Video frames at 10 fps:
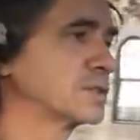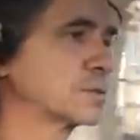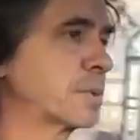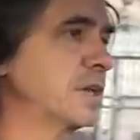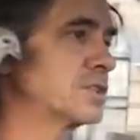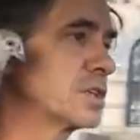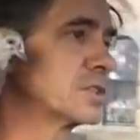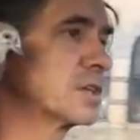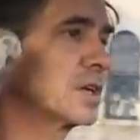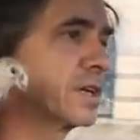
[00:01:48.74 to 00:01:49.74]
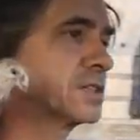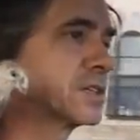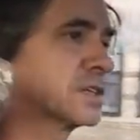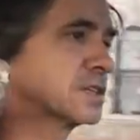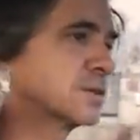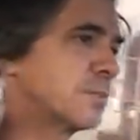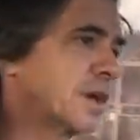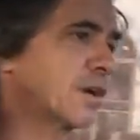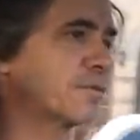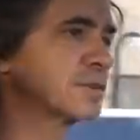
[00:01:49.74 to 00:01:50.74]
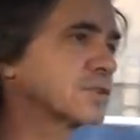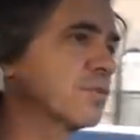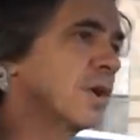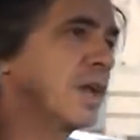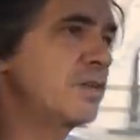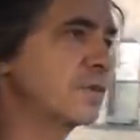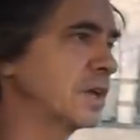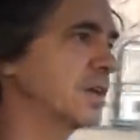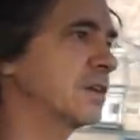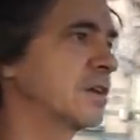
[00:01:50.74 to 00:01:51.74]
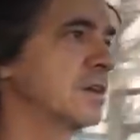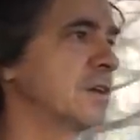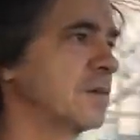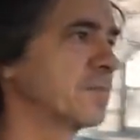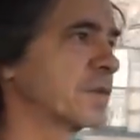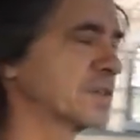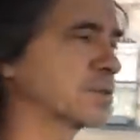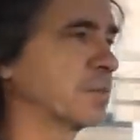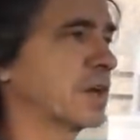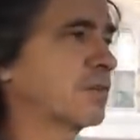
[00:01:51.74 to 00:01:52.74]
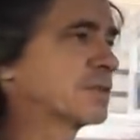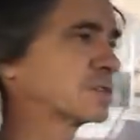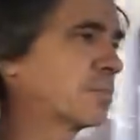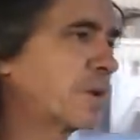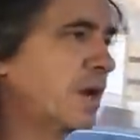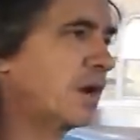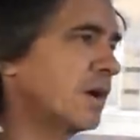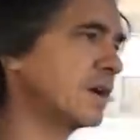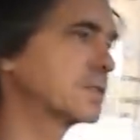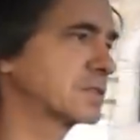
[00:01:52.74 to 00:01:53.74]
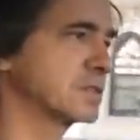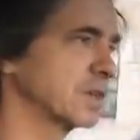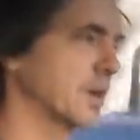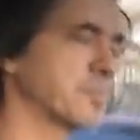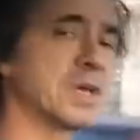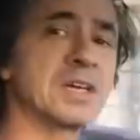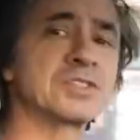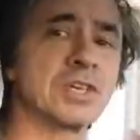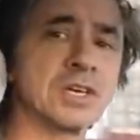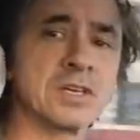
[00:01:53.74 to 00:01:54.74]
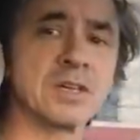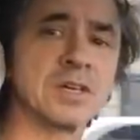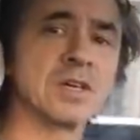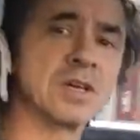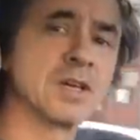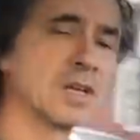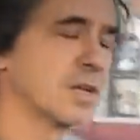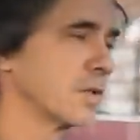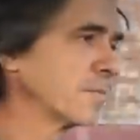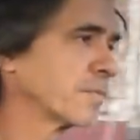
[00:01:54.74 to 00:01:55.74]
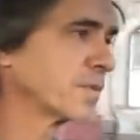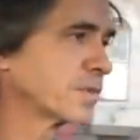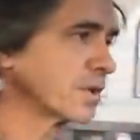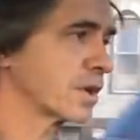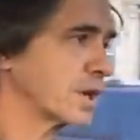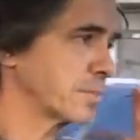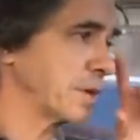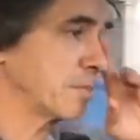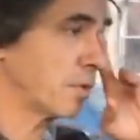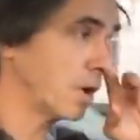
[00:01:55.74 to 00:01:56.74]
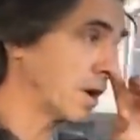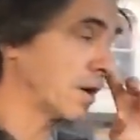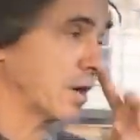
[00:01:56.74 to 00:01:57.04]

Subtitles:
species it is. It doesn't matter if it's a raven, doesn't matter if it's a parrot, a pigeon. They're gonna be more